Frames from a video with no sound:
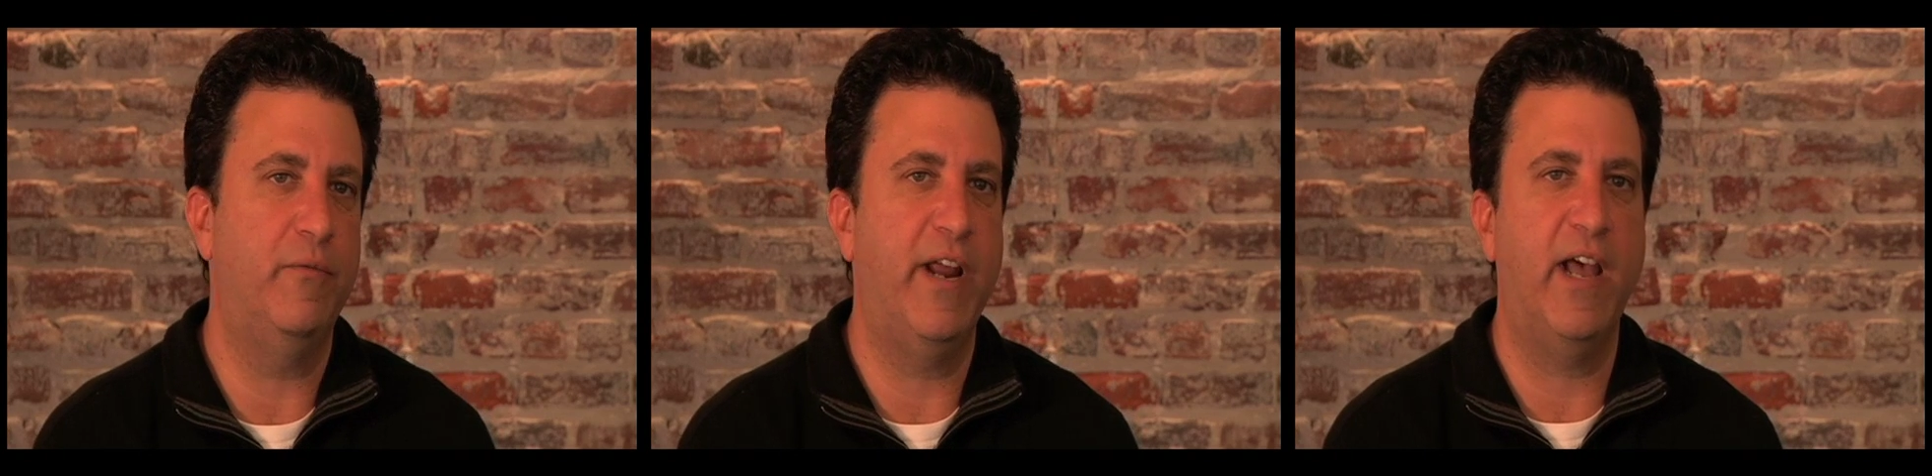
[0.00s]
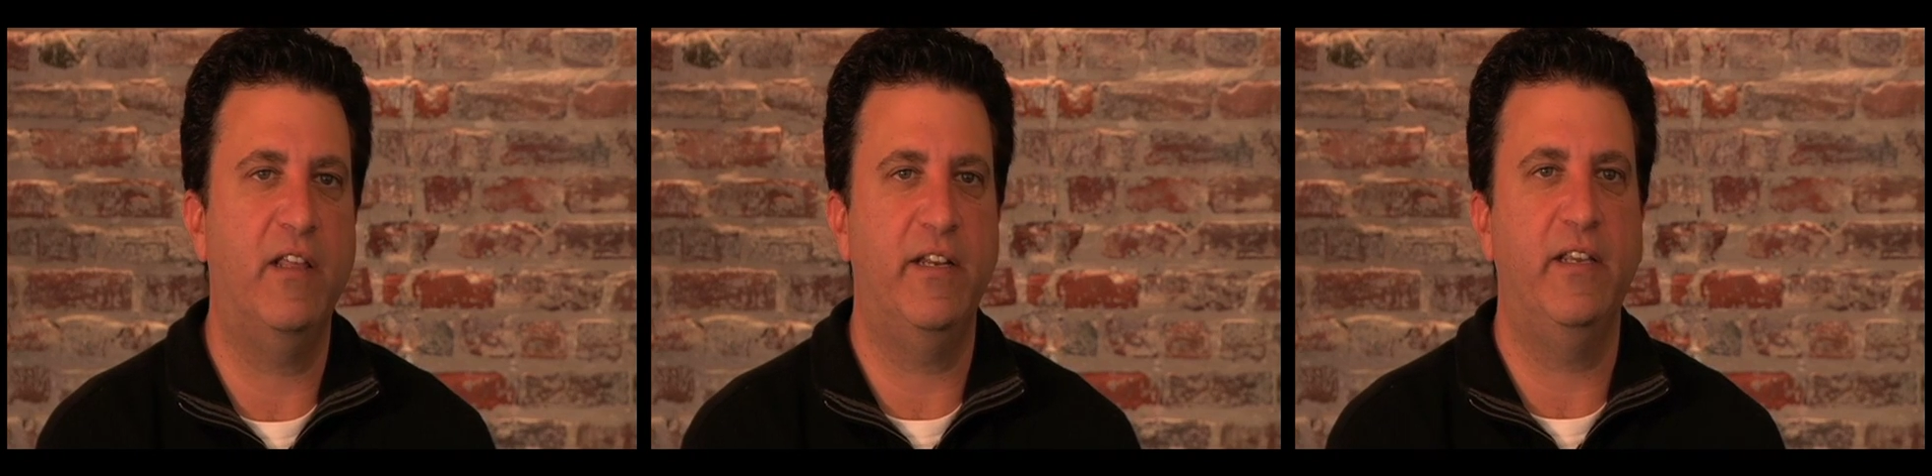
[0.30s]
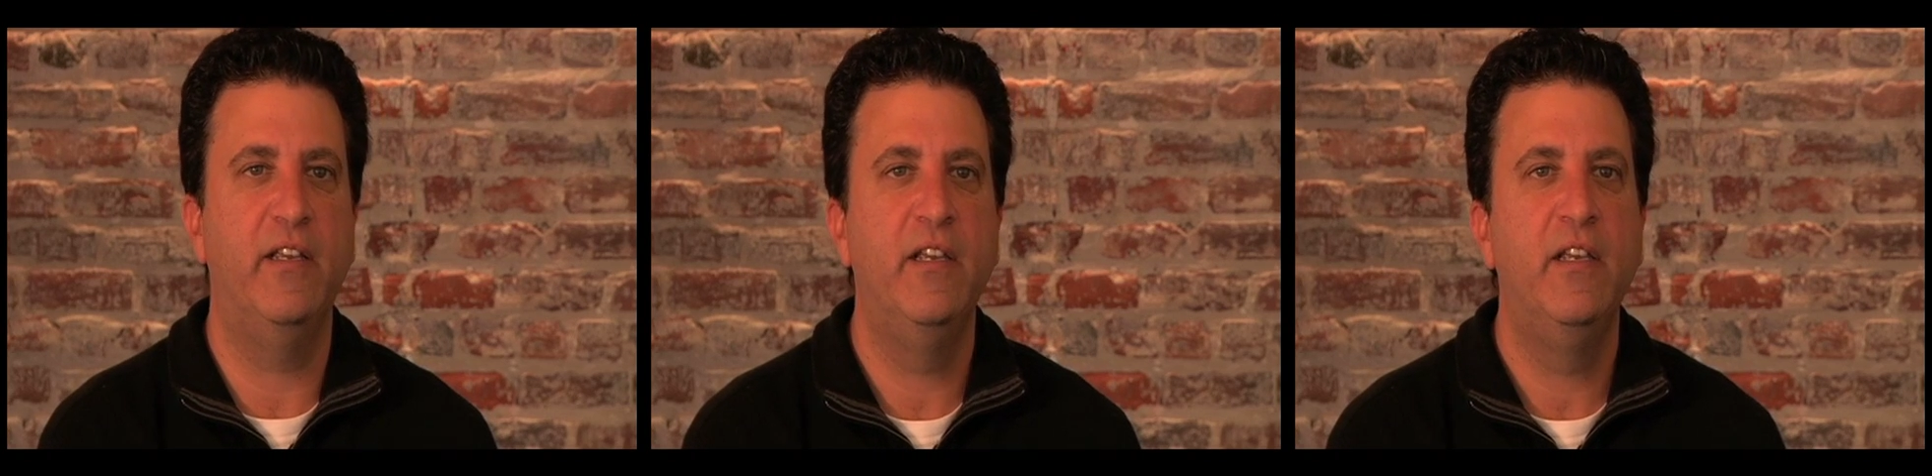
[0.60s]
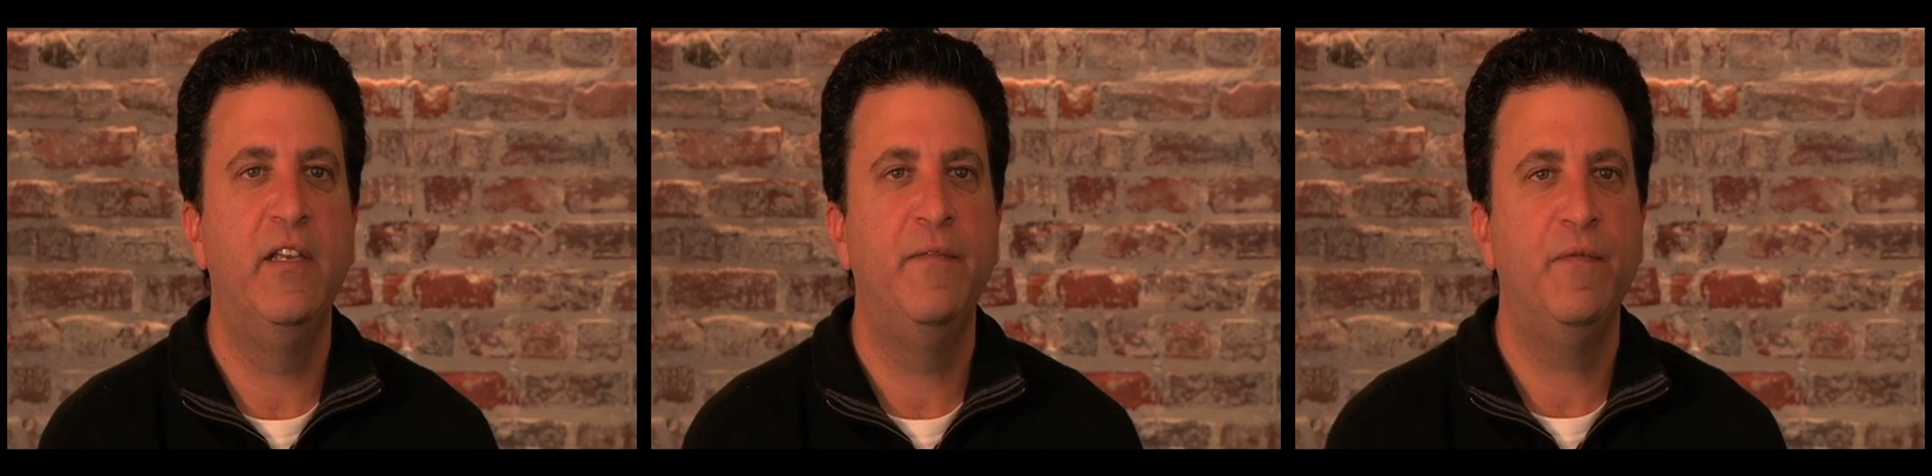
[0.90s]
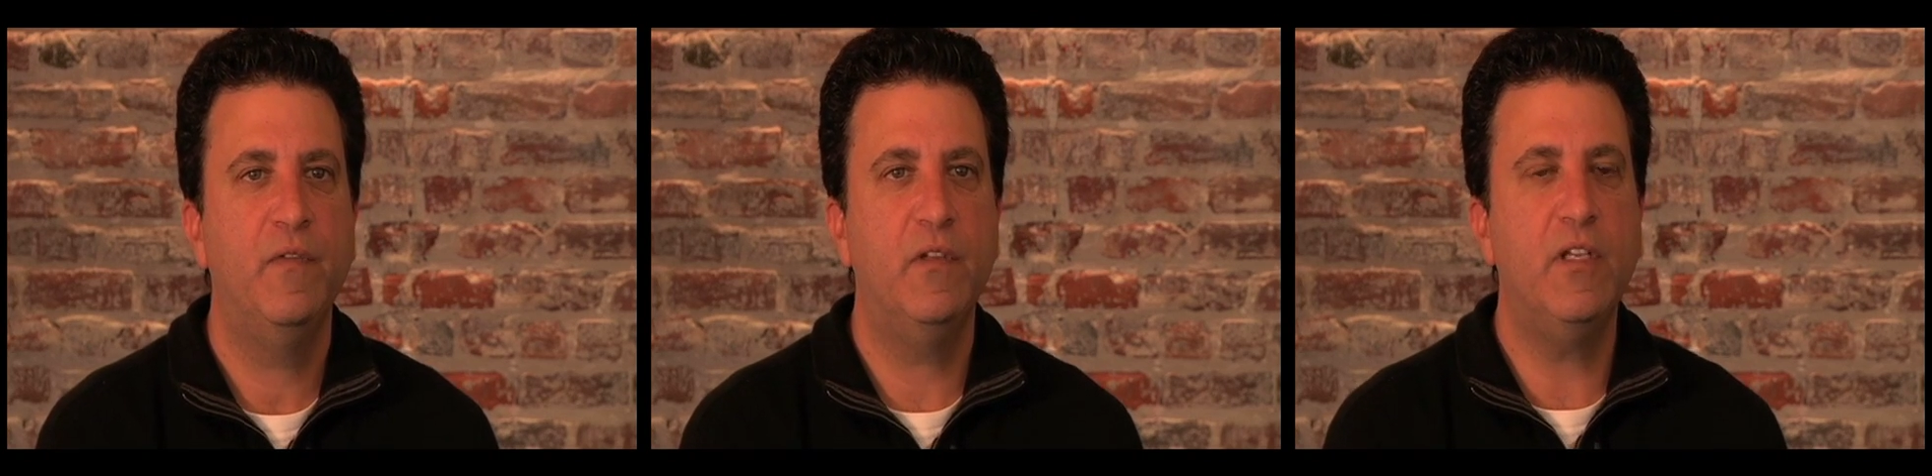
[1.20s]
reality.
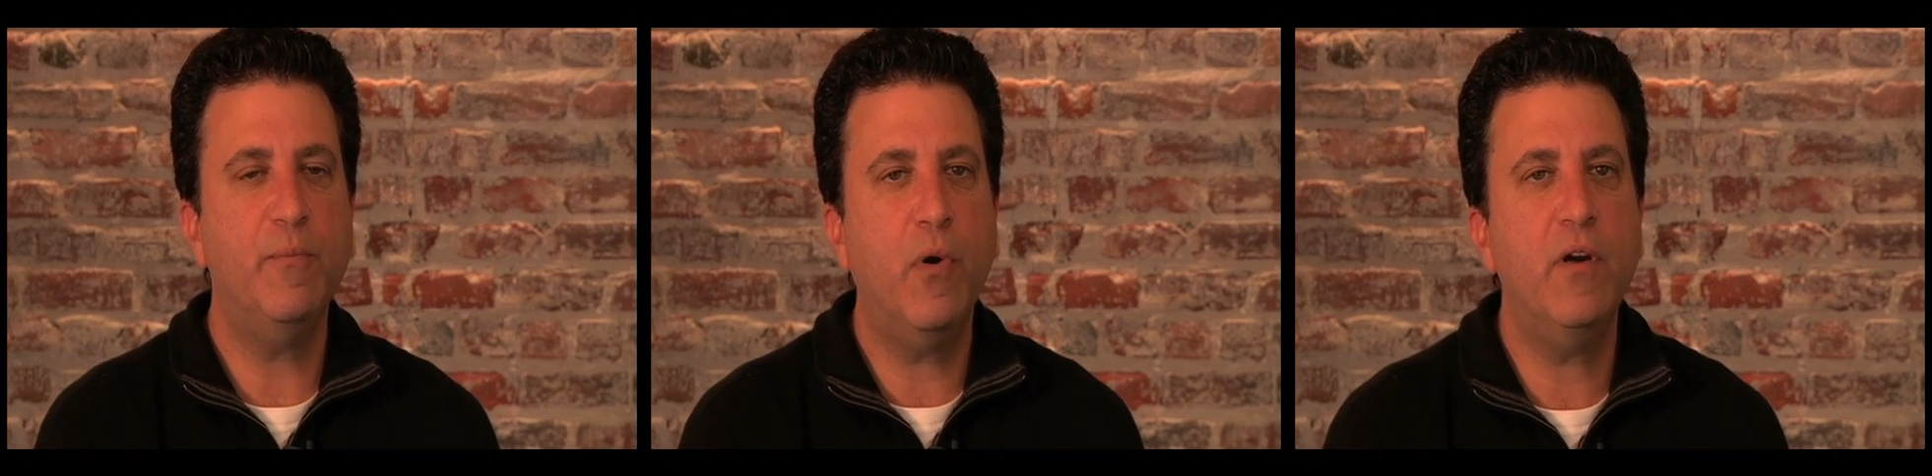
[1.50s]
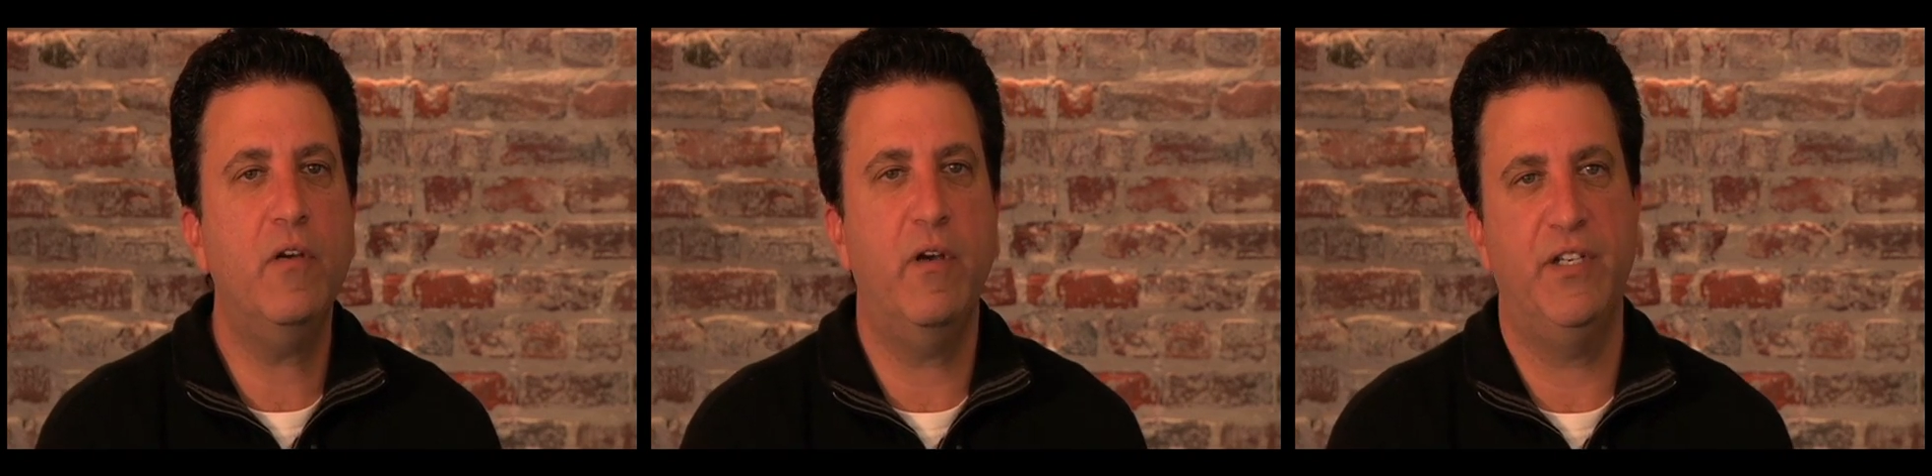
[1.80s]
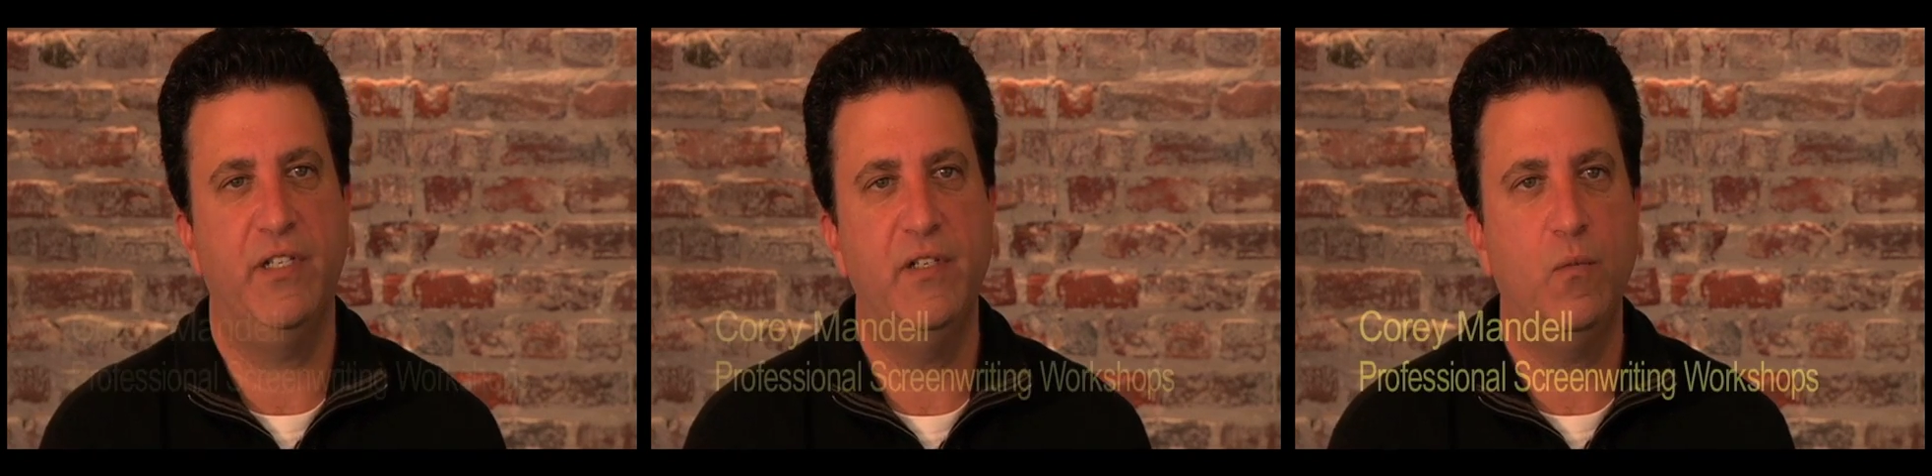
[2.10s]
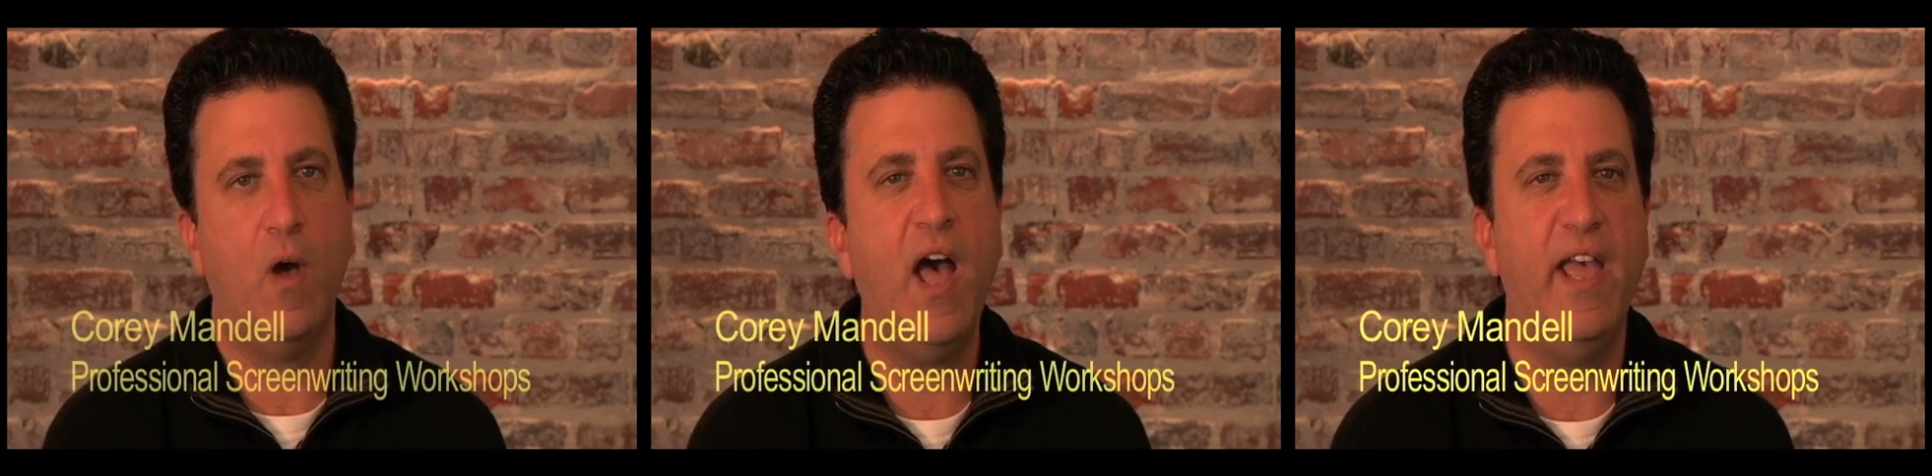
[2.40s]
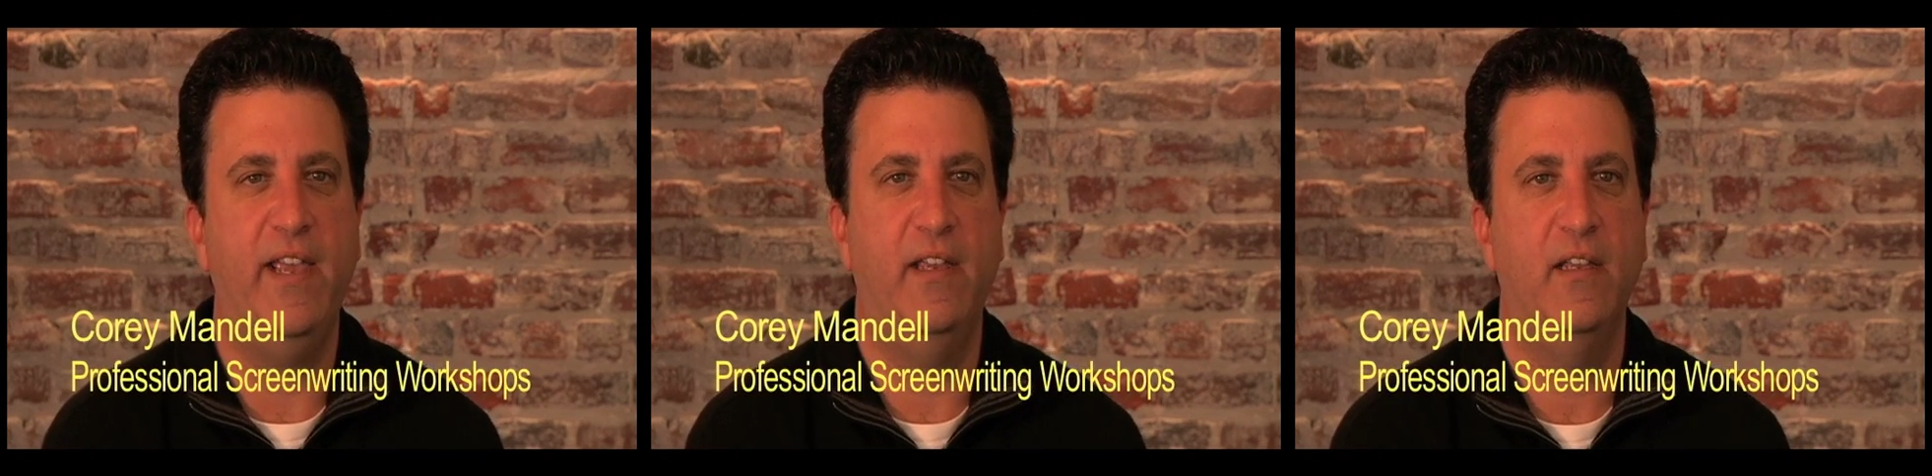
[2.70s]
The important question is
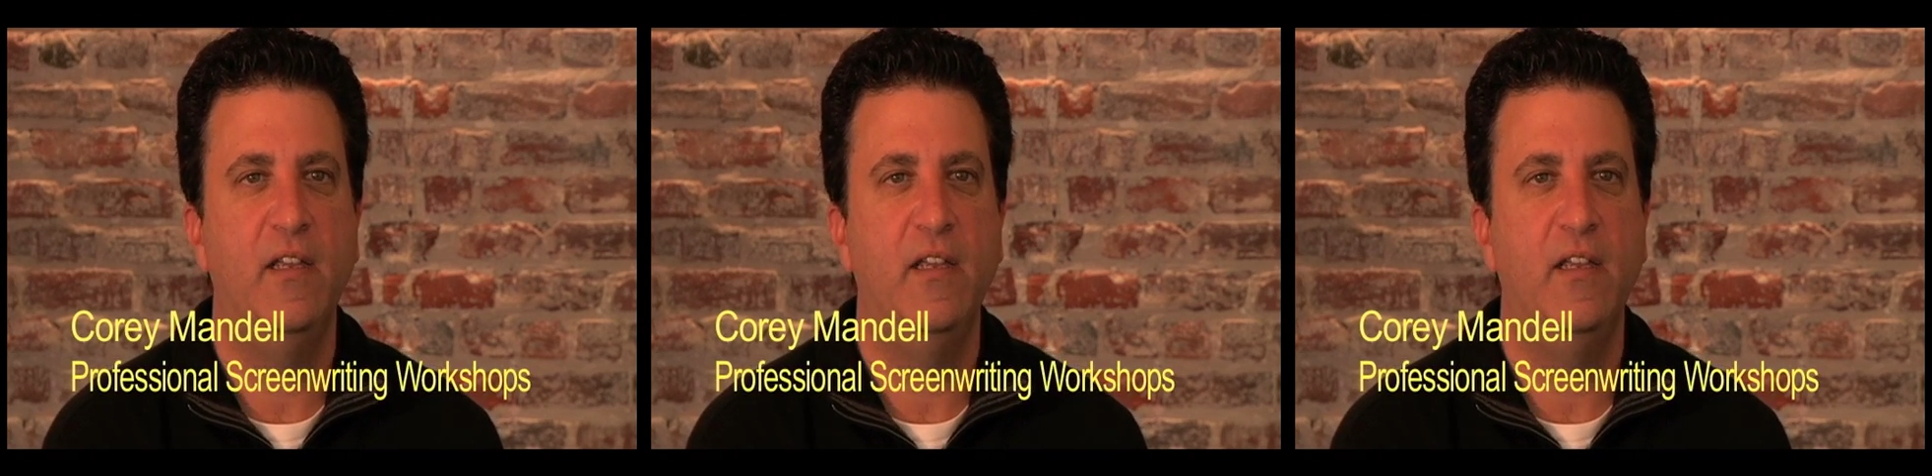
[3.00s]
why?